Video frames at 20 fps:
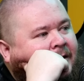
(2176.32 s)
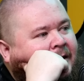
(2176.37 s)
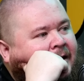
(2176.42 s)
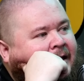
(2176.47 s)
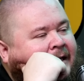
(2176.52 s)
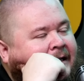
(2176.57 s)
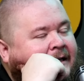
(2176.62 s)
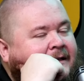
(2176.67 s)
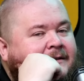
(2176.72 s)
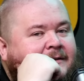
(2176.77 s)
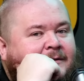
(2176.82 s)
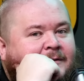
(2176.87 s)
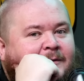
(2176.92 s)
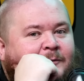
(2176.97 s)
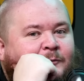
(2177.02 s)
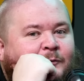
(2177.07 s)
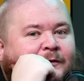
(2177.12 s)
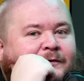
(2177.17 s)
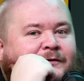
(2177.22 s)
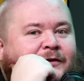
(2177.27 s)
It is.
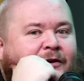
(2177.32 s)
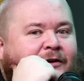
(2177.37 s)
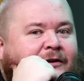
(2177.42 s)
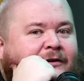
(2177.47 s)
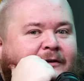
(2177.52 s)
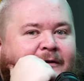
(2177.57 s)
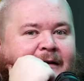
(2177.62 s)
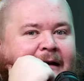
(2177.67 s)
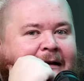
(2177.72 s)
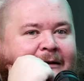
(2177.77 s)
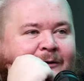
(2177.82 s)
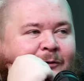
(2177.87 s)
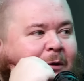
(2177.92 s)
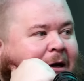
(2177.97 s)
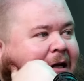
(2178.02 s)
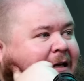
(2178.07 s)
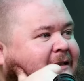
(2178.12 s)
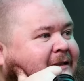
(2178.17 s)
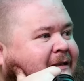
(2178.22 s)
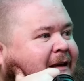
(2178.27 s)
We've done it like
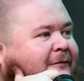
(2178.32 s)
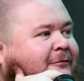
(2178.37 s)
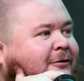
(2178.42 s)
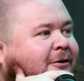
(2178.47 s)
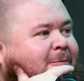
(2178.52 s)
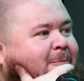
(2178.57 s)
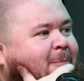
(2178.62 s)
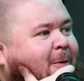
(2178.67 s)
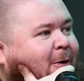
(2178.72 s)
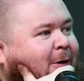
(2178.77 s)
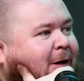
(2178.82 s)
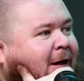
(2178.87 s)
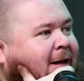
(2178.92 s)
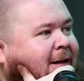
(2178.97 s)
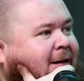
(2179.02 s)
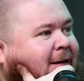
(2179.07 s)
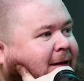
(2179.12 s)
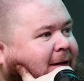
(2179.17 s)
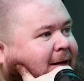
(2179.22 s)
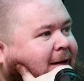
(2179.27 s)
twice ever, but
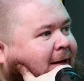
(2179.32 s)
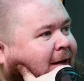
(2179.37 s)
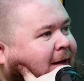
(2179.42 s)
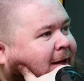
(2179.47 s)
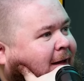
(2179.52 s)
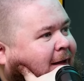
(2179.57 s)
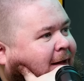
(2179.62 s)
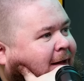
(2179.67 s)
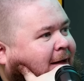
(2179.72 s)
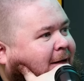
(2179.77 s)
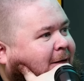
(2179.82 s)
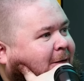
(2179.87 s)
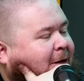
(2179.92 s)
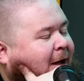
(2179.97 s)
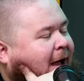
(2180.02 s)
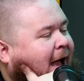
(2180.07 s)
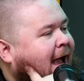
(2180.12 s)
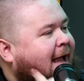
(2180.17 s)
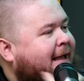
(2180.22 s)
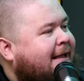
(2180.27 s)
like,
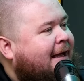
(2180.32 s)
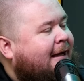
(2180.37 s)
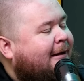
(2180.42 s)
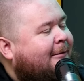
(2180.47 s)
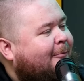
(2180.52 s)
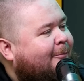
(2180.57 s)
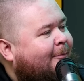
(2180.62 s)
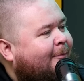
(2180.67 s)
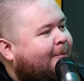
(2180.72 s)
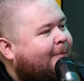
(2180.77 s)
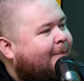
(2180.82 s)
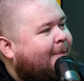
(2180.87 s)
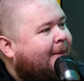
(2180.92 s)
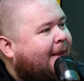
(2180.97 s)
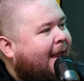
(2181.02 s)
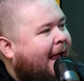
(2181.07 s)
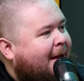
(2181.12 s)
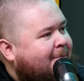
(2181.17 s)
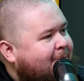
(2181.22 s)
I um, I